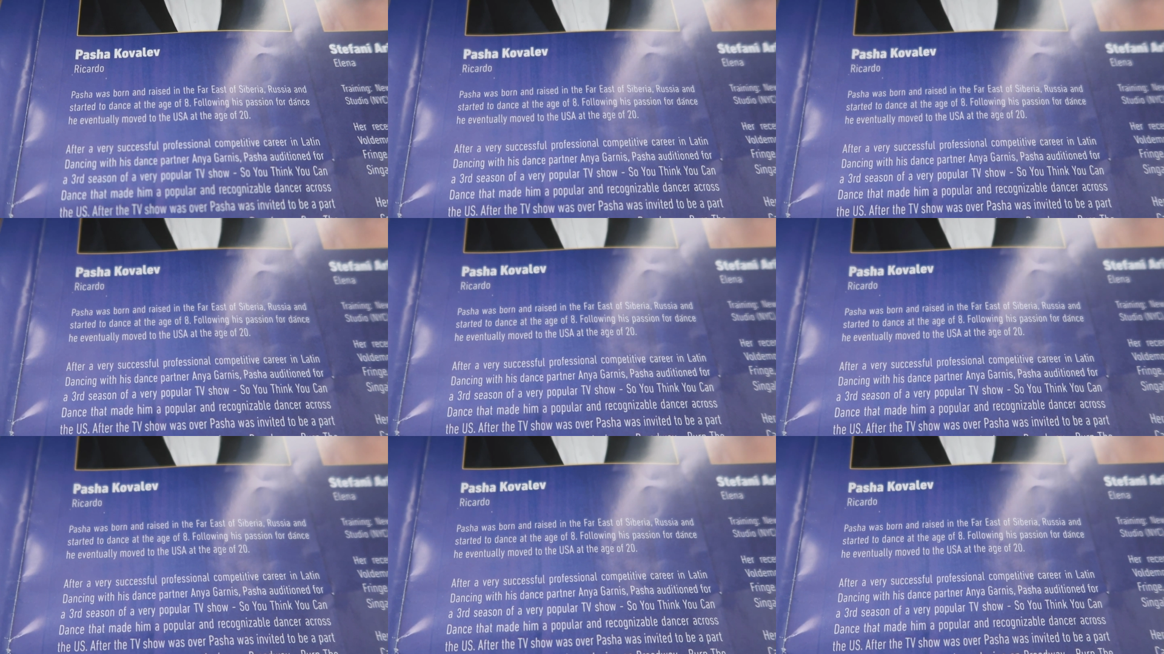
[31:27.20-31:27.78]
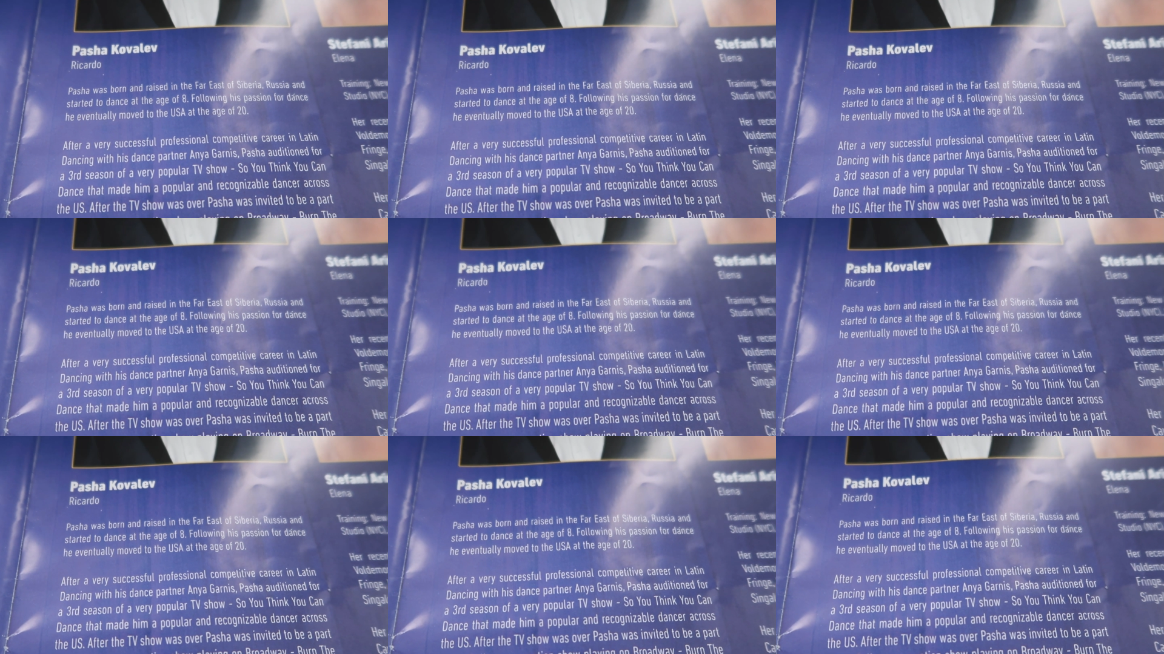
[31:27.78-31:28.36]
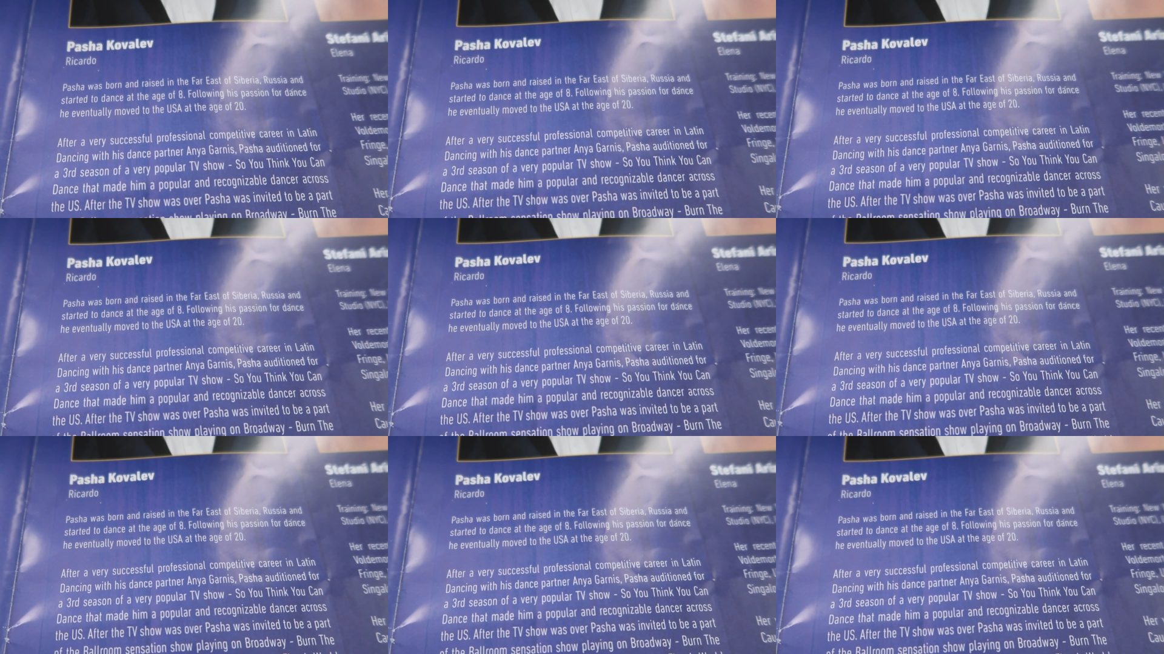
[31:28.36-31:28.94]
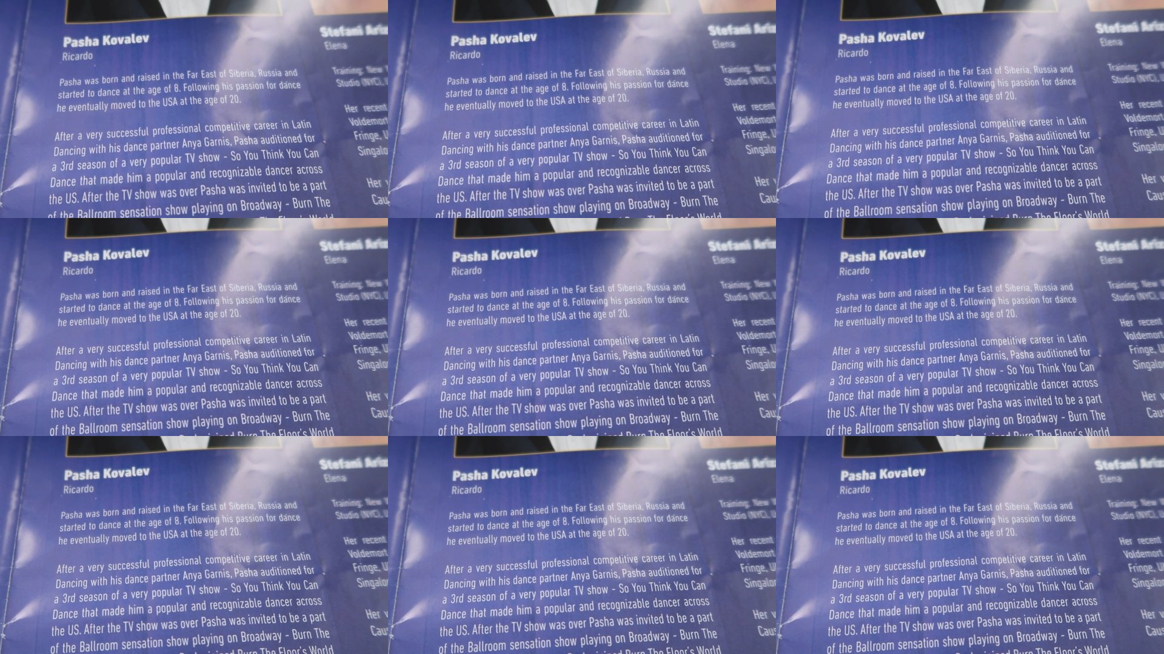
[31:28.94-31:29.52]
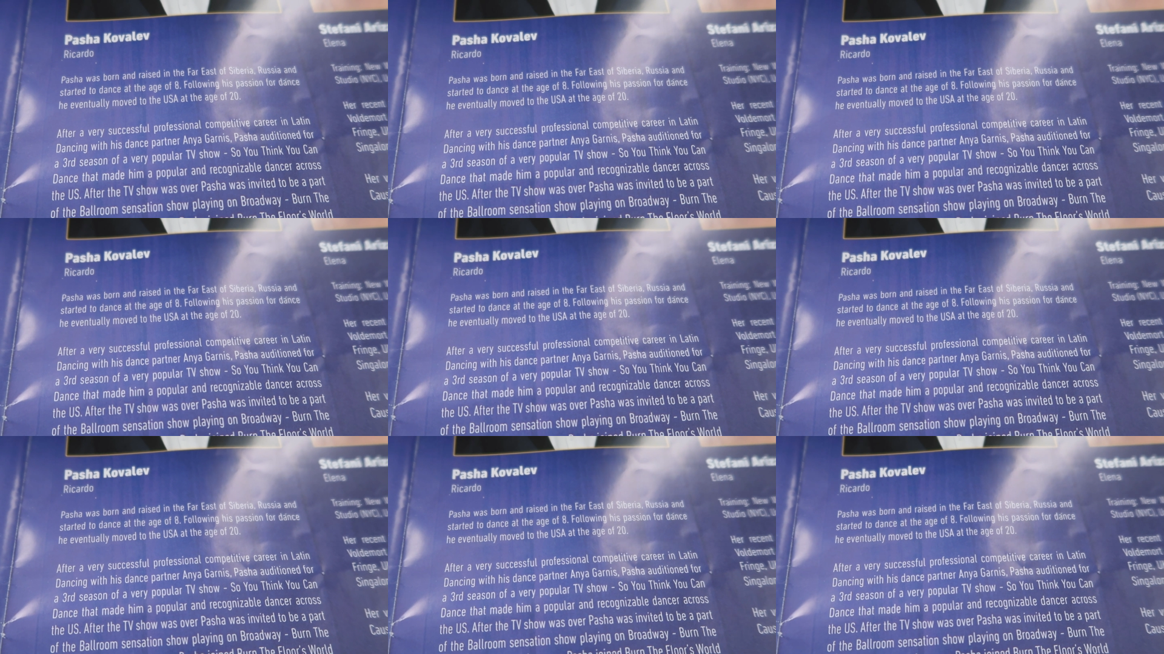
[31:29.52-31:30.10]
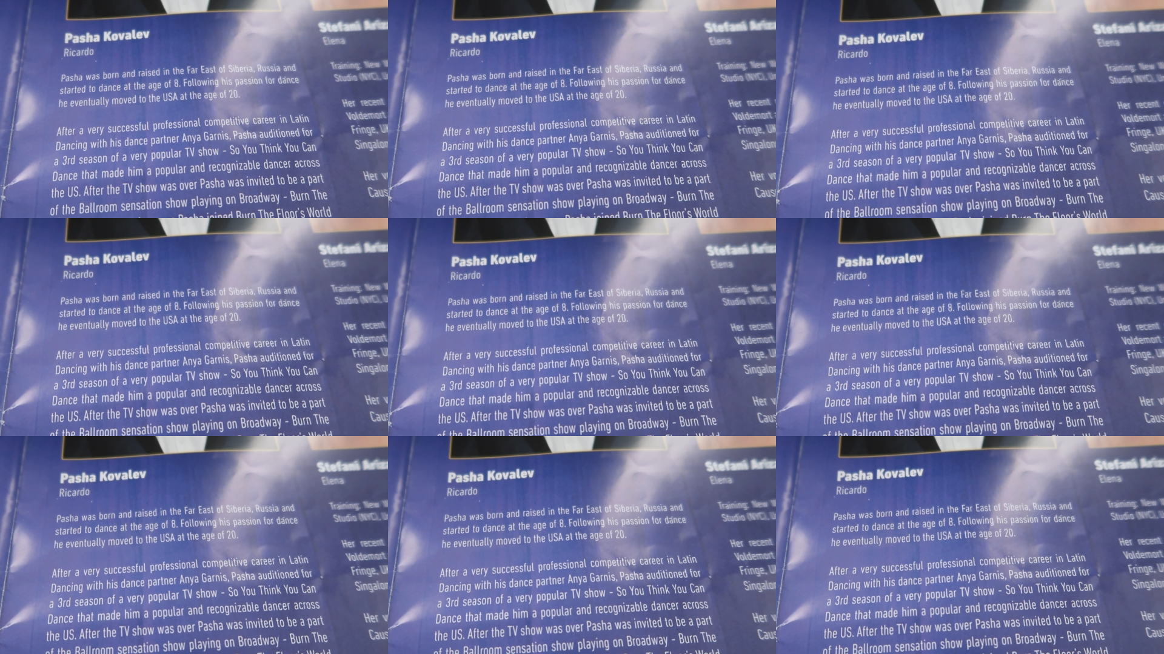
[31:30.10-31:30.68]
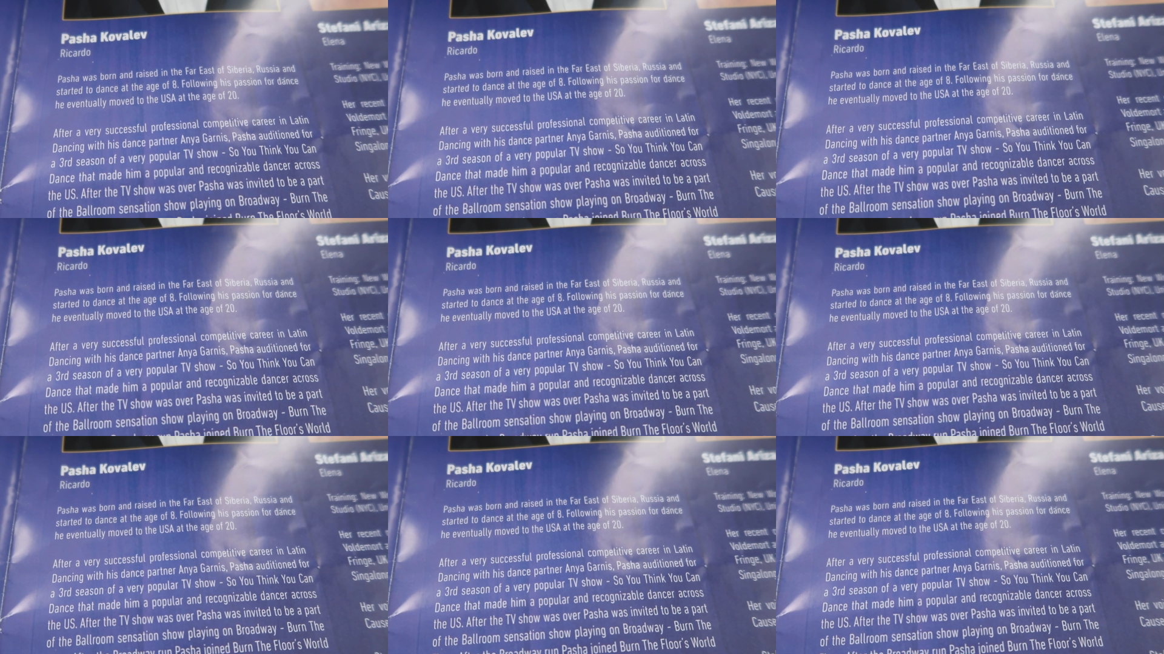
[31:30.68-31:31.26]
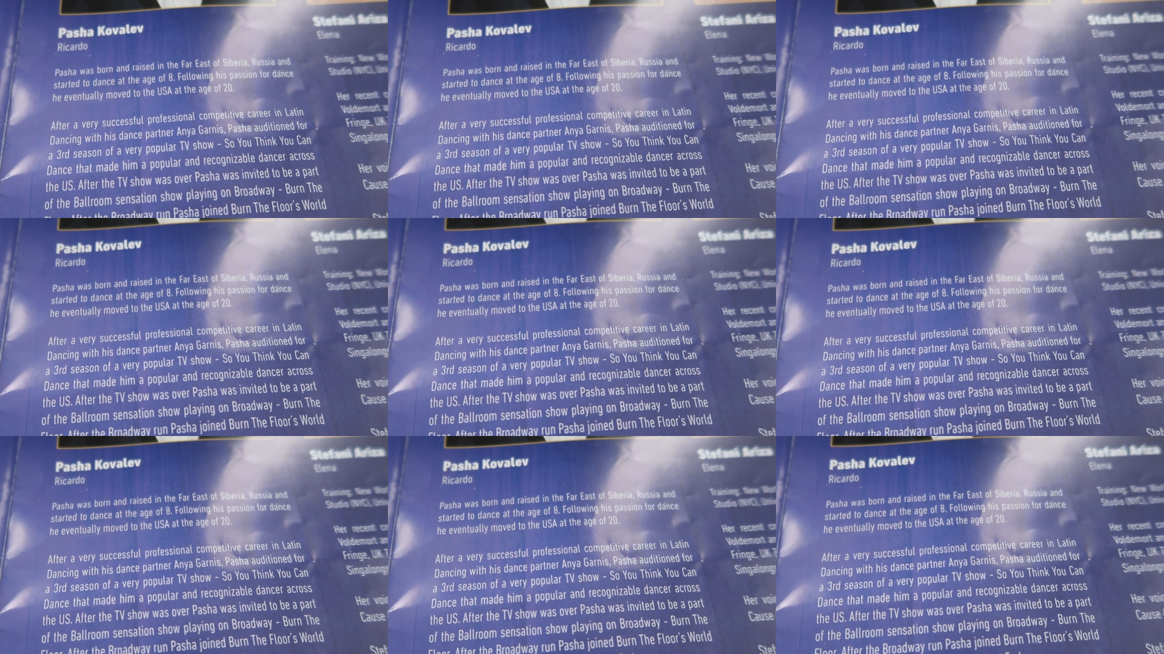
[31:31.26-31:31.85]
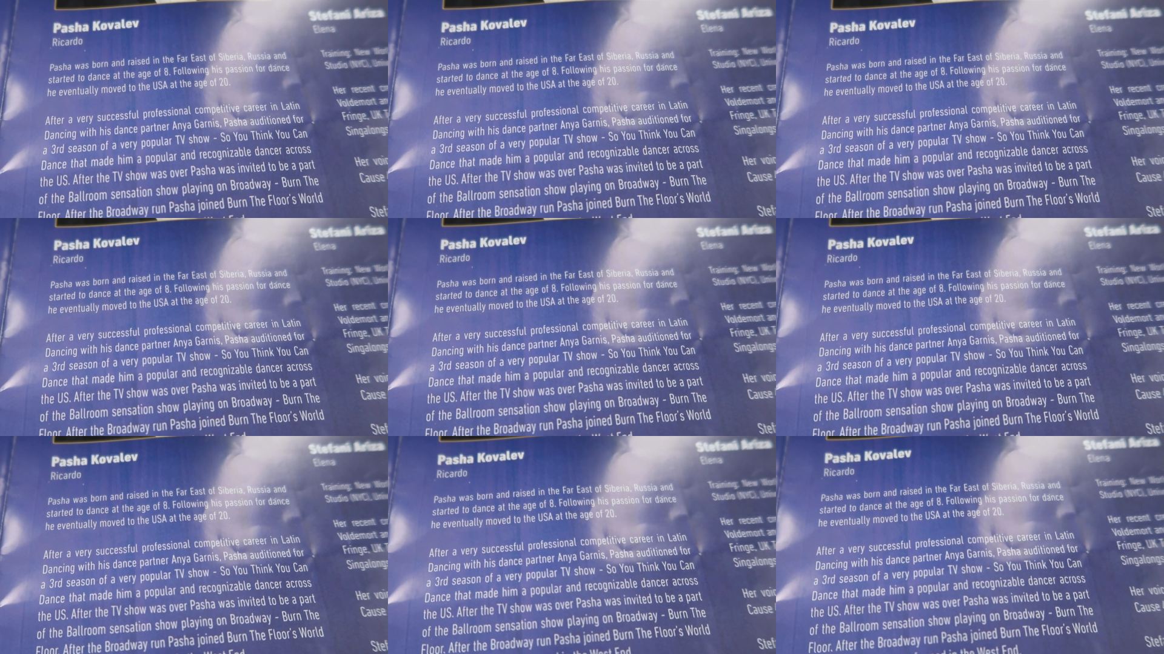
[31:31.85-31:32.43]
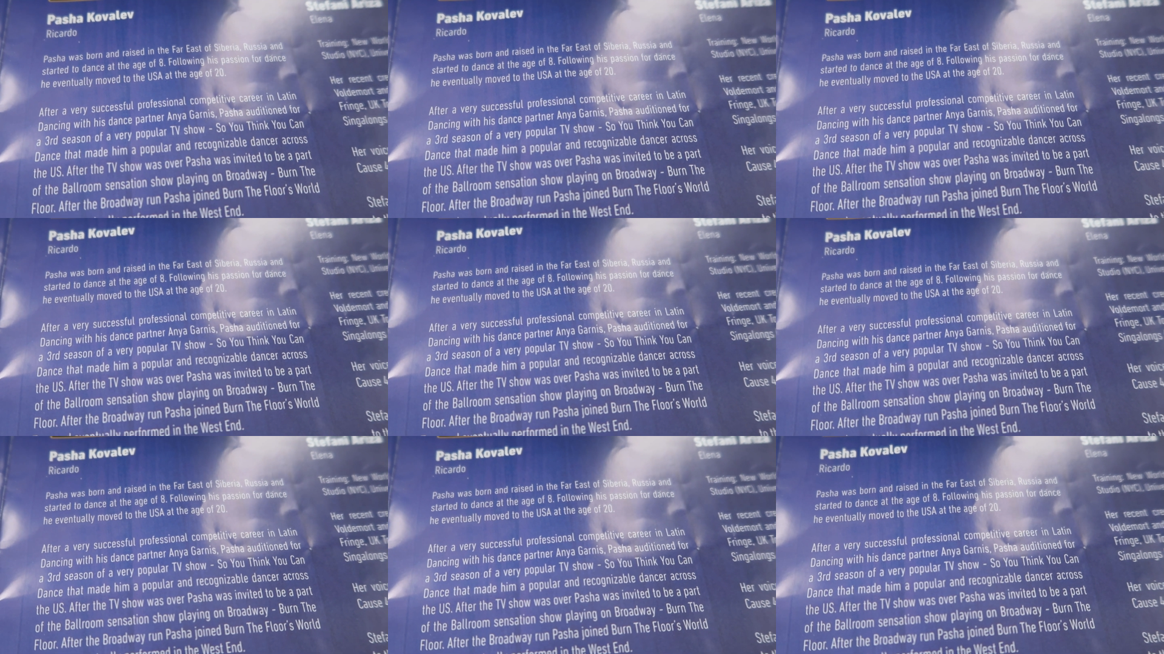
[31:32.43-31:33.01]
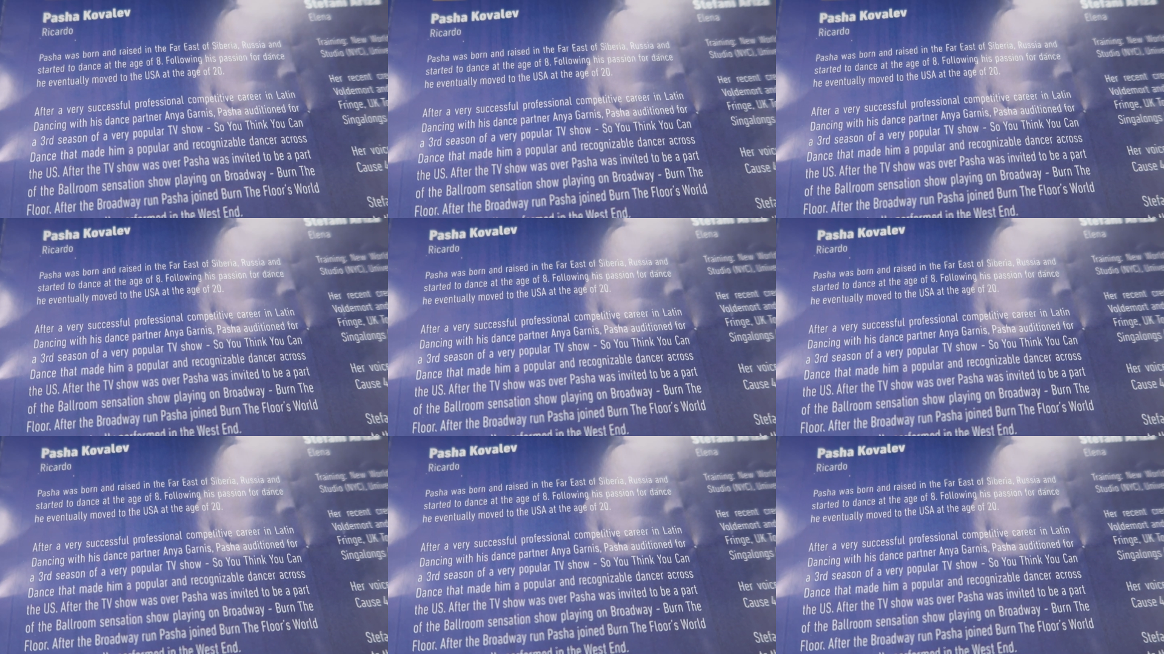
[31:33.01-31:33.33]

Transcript: (no speaker visible)